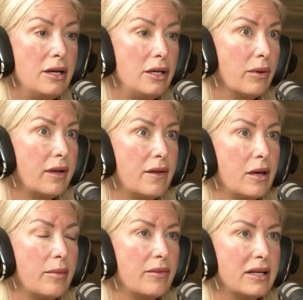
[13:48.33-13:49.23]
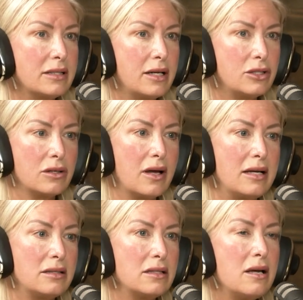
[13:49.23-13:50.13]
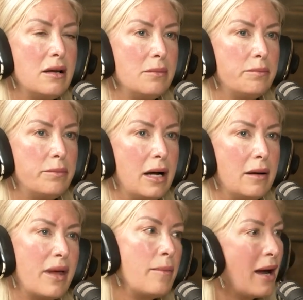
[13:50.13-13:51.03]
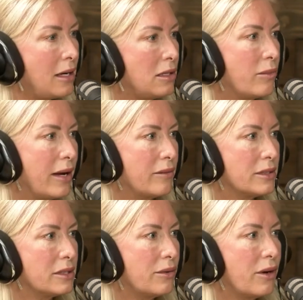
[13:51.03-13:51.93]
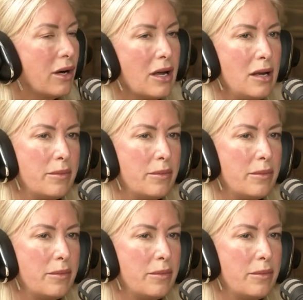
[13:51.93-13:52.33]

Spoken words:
you really think about residential as they might need to weight restore,